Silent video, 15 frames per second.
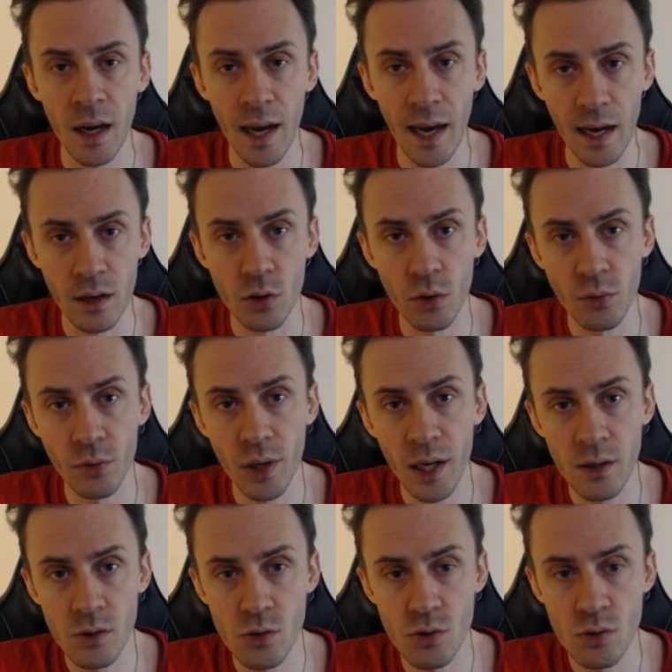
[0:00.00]
aggro
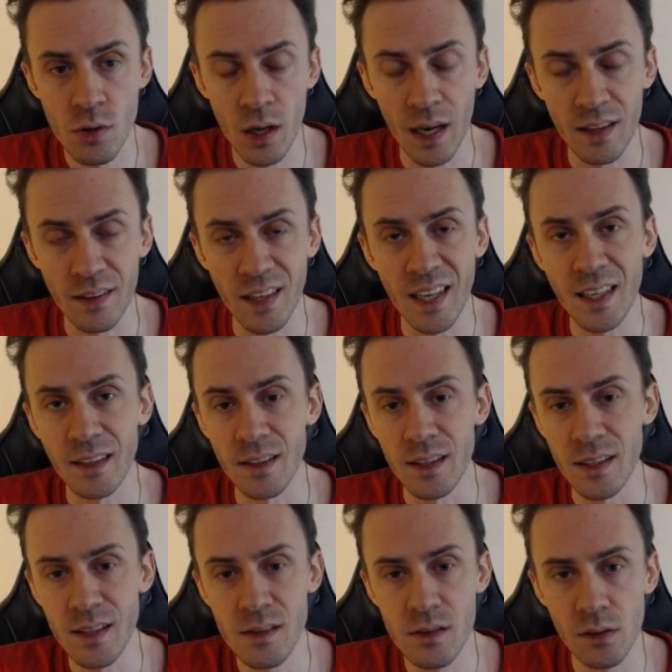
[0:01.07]
range and they can
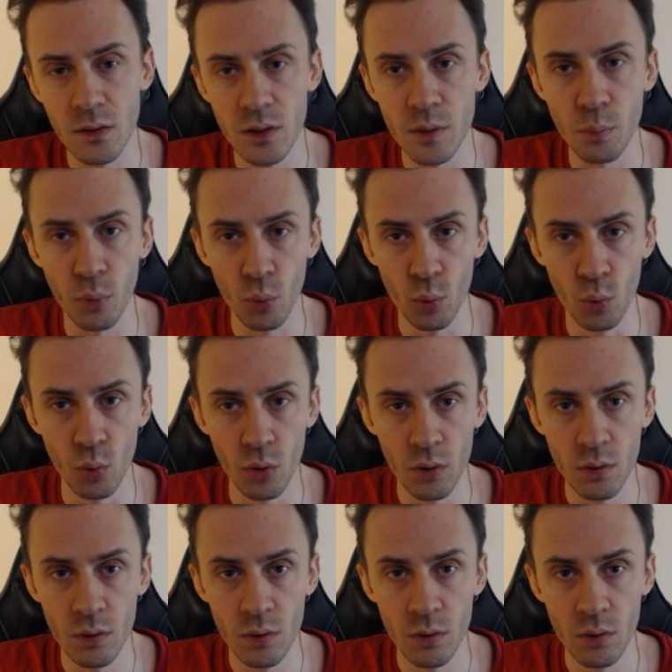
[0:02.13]
easily pull.